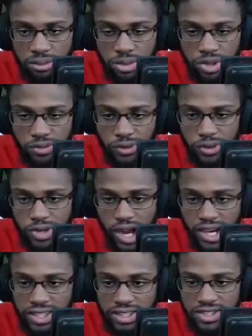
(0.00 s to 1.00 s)
But if you
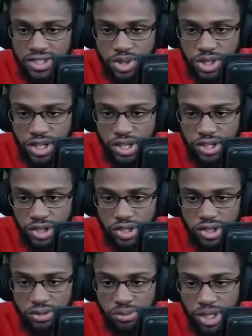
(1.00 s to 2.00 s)
knock a sentry guard, you can